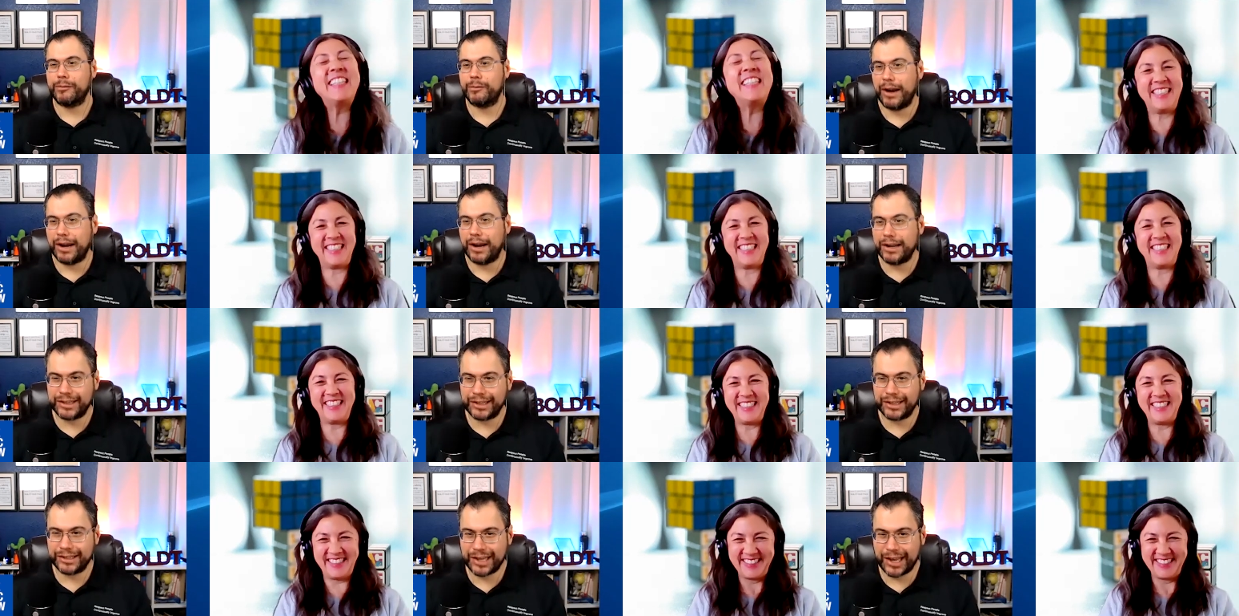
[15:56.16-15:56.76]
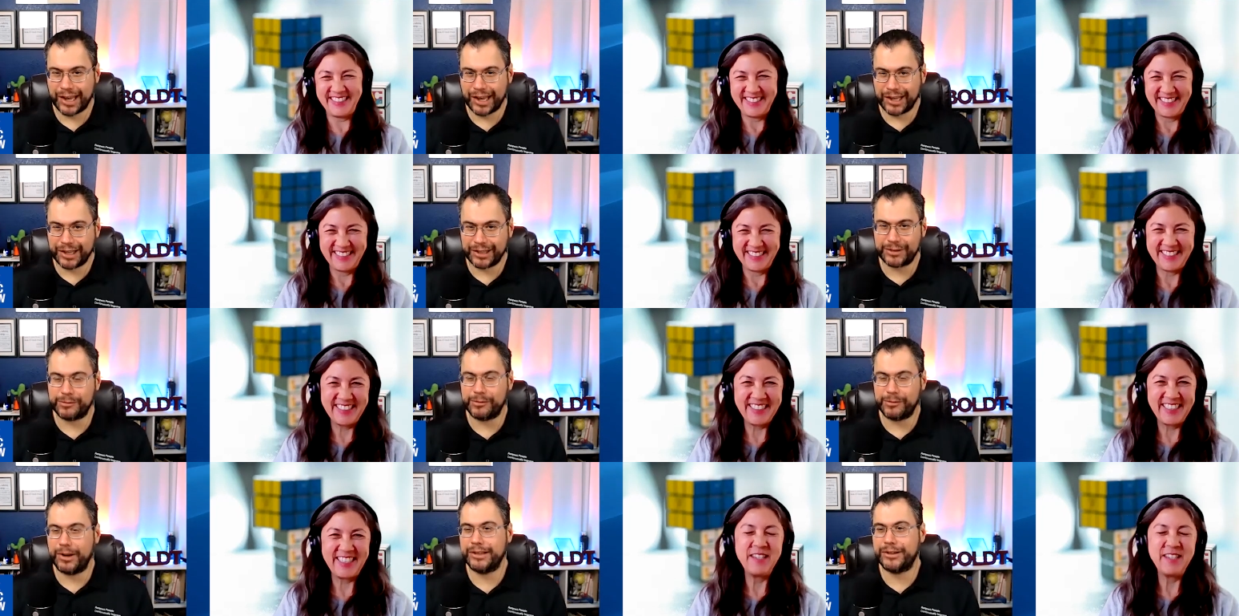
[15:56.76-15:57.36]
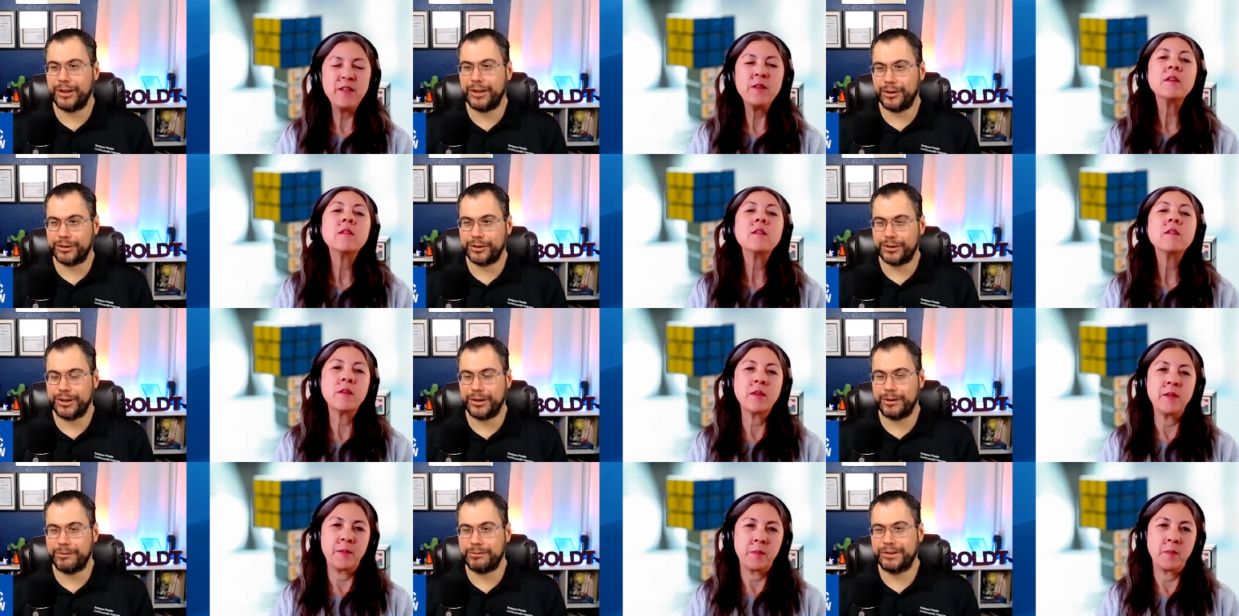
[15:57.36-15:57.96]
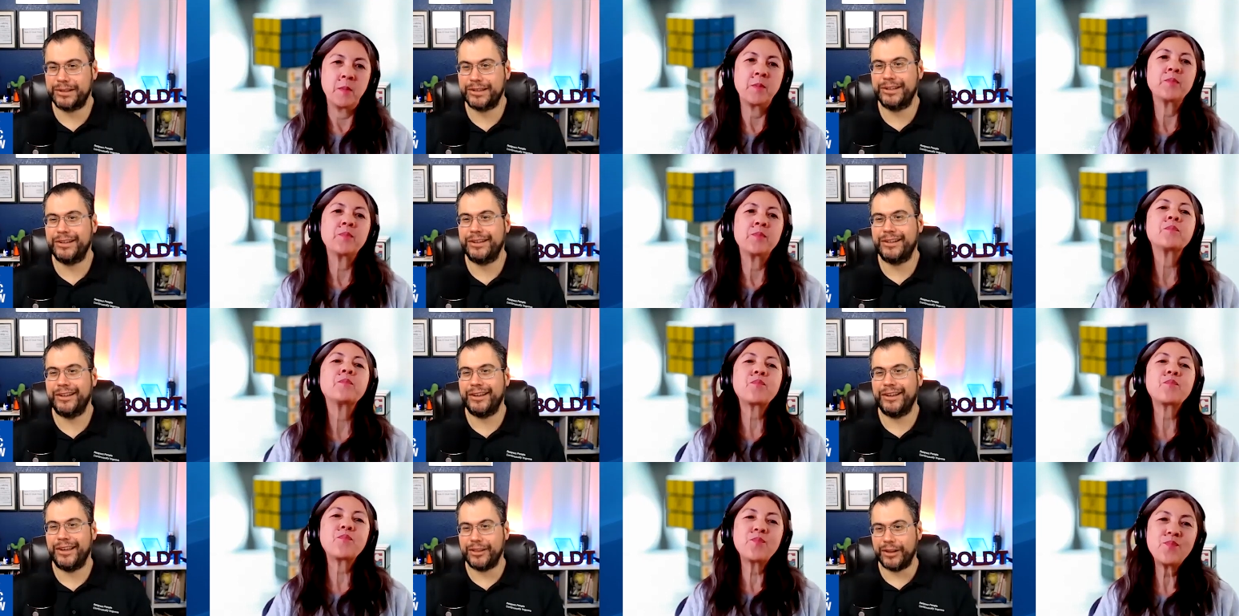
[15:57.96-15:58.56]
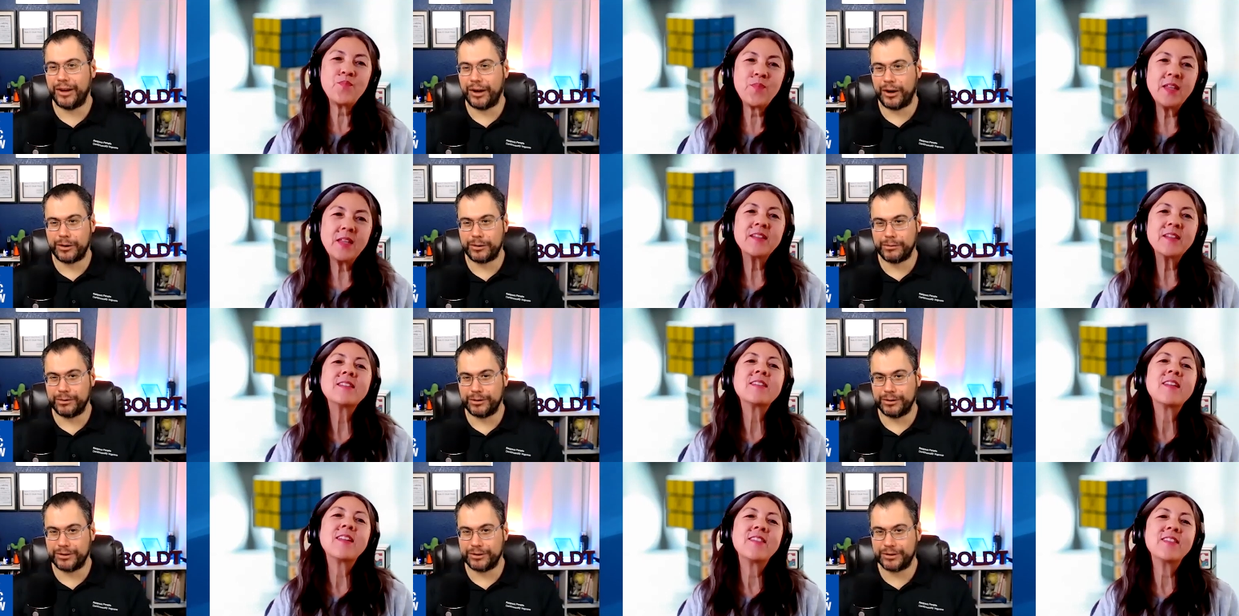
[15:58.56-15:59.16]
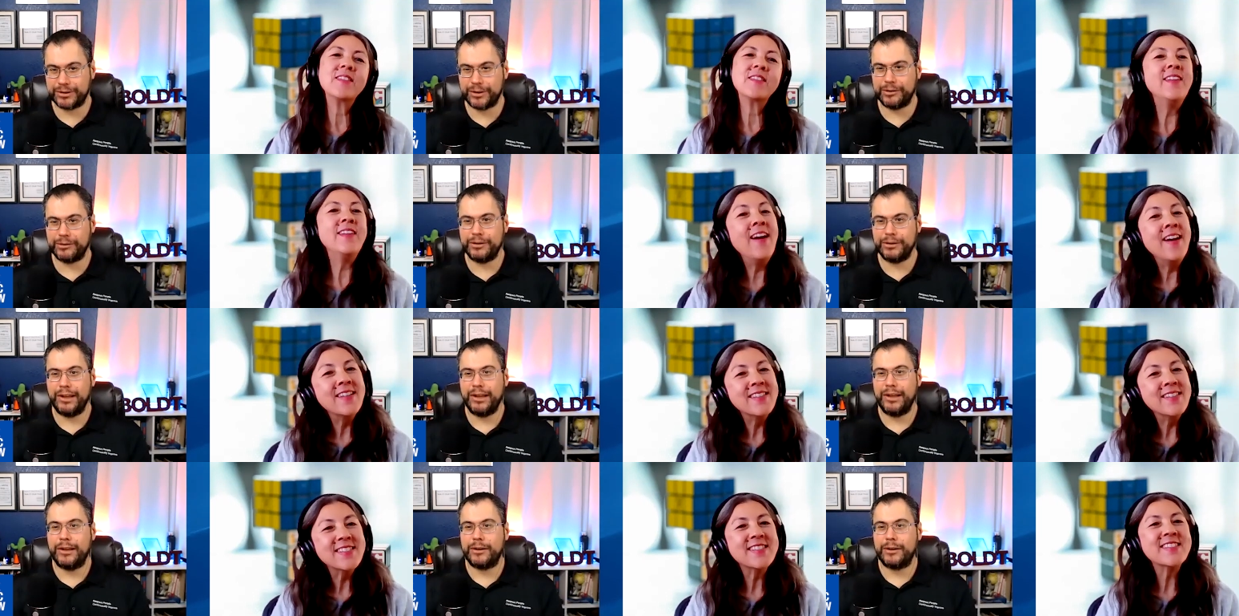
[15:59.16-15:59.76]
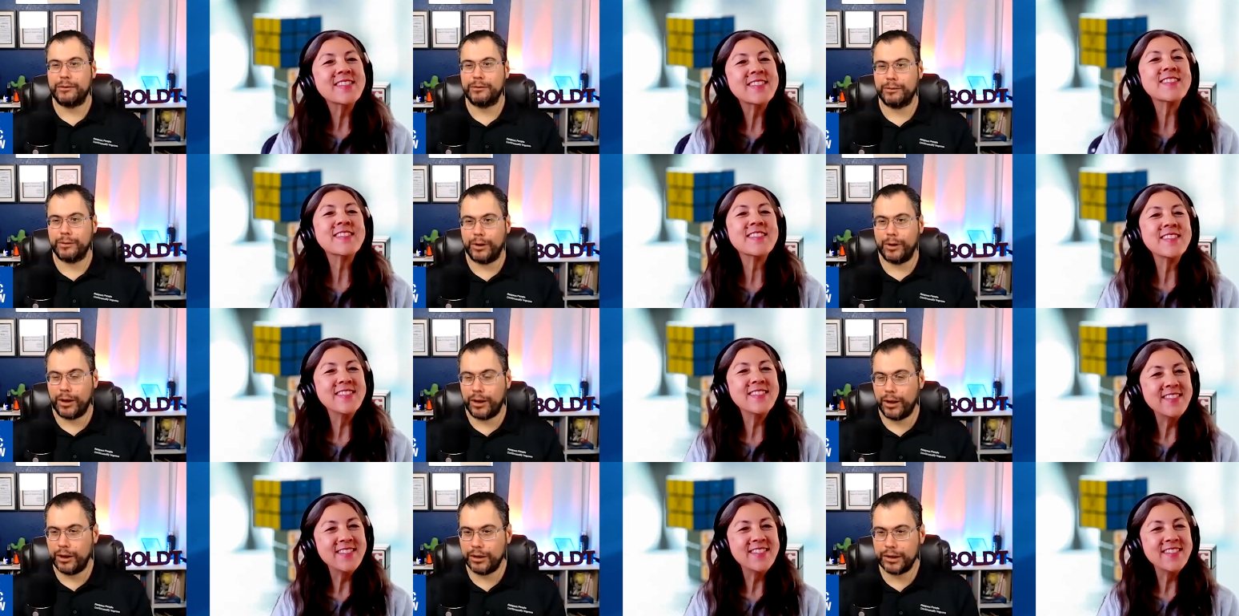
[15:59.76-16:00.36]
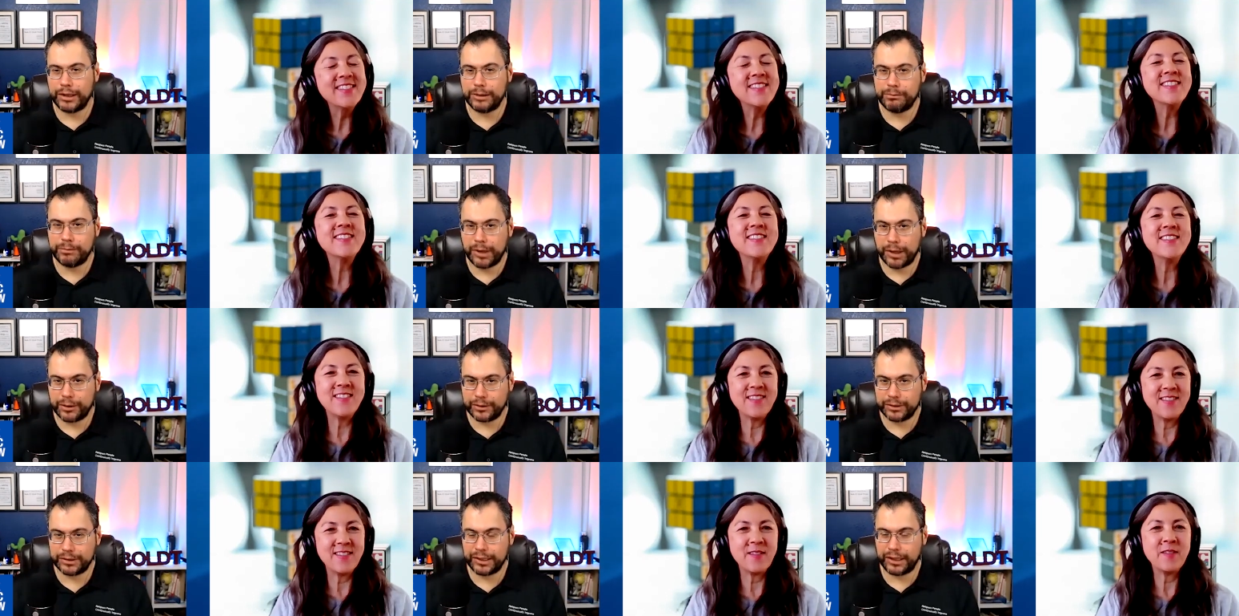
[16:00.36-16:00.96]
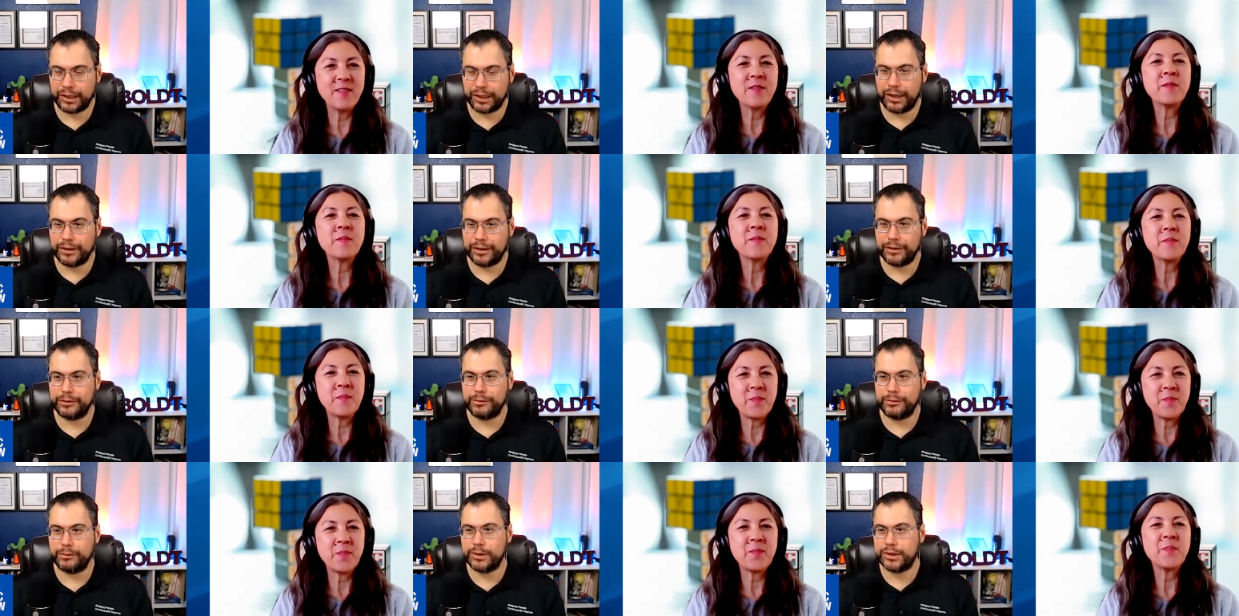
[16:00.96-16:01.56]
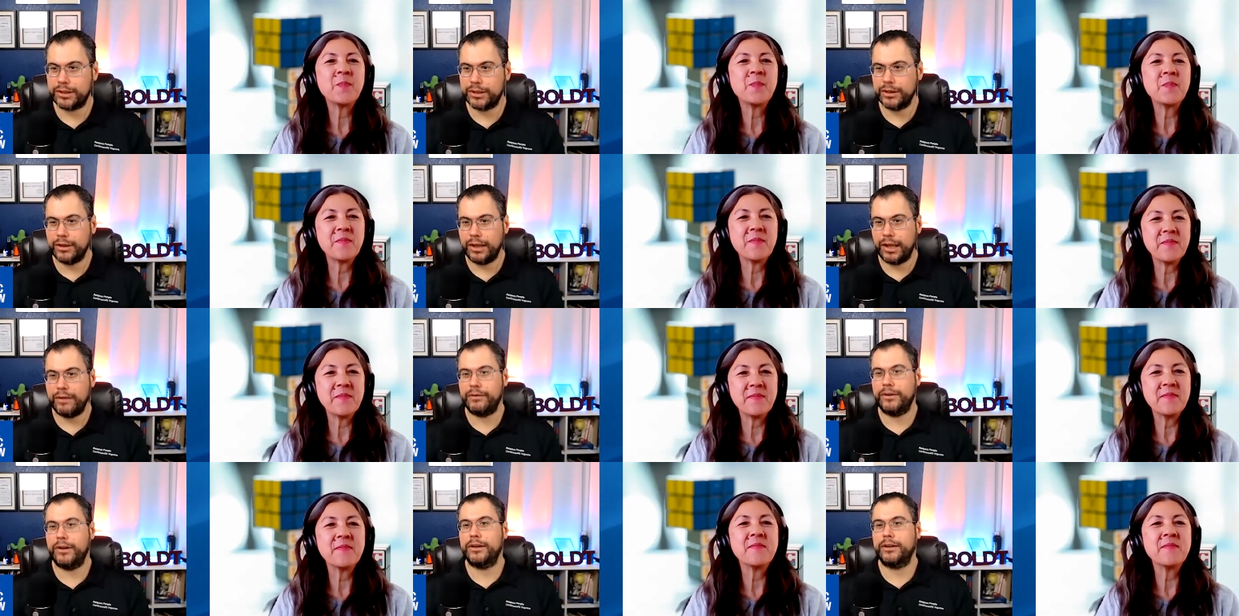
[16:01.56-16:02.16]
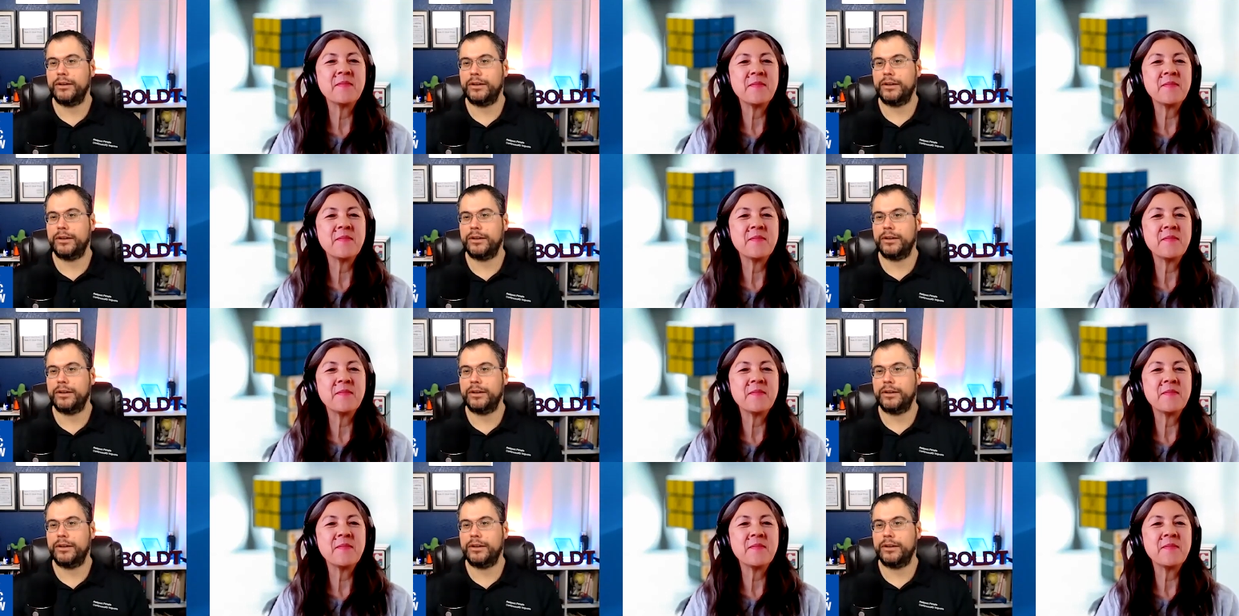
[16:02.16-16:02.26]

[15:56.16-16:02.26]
Speaker 1: Rising tides raise all ships in the harbor. So yes. we're all get better together. We still have our